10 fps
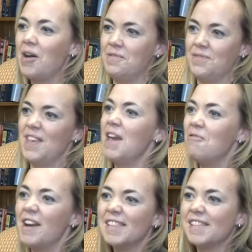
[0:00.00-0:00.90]

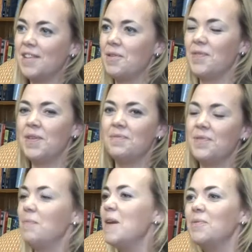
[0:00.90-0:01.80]
theorists,
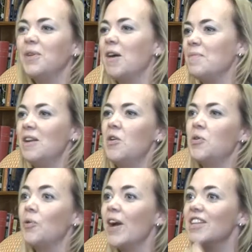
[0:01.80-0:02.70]
the people coming along
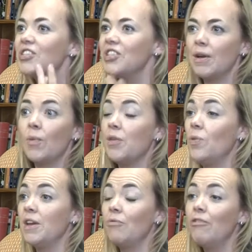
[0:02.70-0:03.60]
questioning whether we
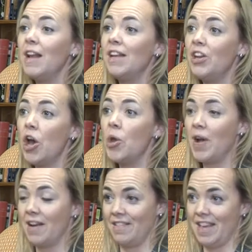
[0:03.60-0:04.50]
can really know
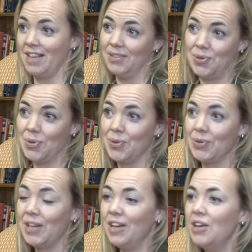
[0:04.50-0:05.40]
anything at all,
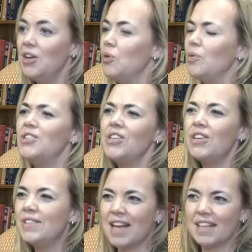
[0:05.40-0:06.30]
would
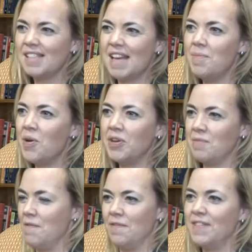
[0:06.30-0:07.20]
use that same
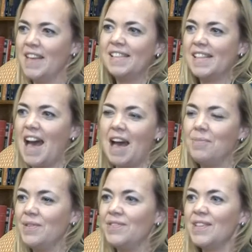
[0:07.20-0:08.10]
argument for things that
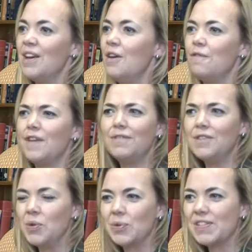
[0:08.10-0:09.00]
happened
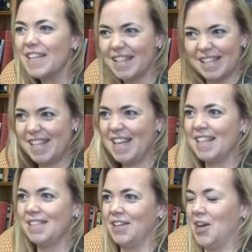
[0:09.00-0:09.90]
50 or 60
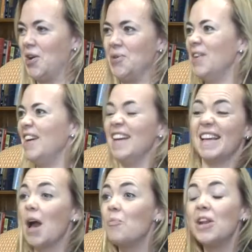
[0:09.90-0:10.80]
years ago.
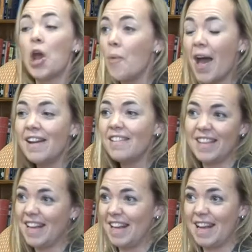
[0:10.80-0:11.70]
Can we know
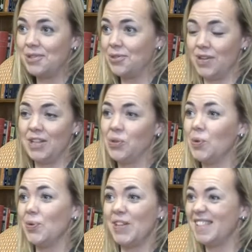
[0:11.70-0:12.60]
anything in history at
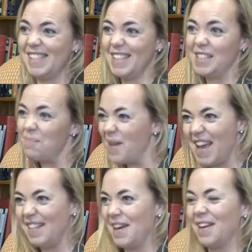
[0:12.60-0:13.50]
all? This is a
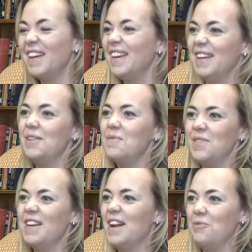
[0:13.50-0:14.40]
debate that
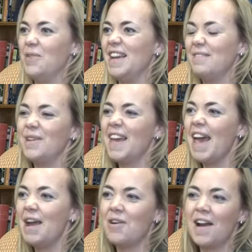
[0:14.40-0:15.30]
we
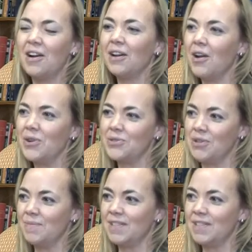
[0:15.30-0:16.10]
hear in our classrooms